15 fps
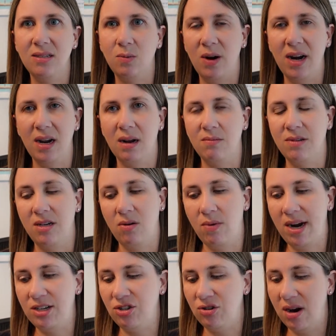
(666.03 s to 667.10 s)
When it comes to
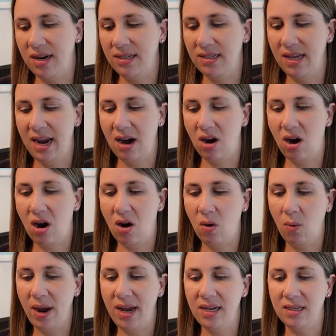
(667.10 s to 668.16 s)
restaurants, they are
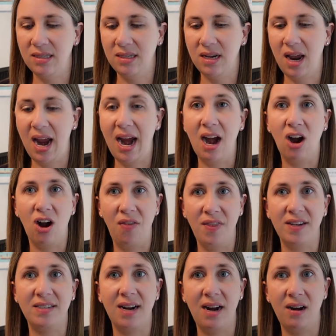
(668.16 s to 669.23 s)
always err on the
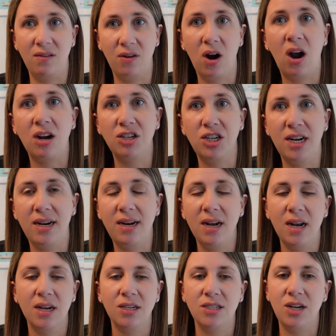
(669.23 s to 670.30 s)
side of caution.
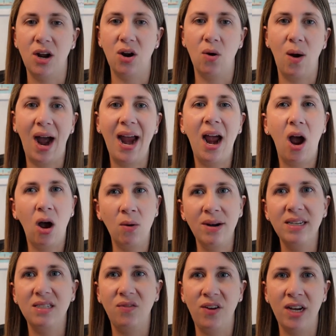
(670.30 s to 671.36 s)
So I
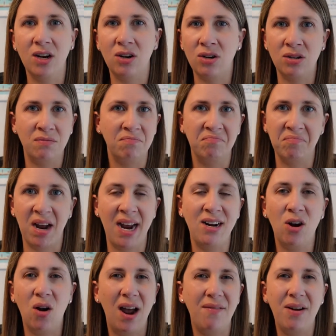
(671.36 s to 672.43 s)
always feel,
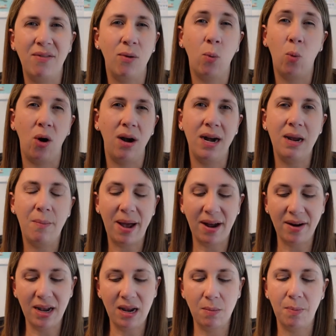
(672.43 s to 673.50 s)
I never worry
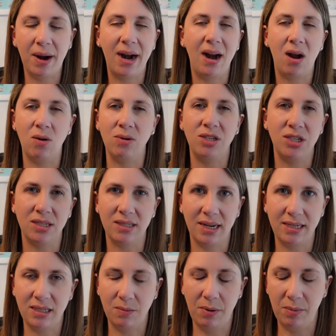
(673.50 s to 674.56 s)
about it, but I always just
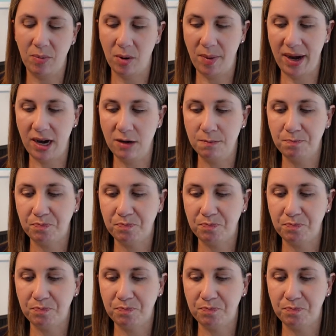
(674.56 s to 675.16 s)
like to be prepared.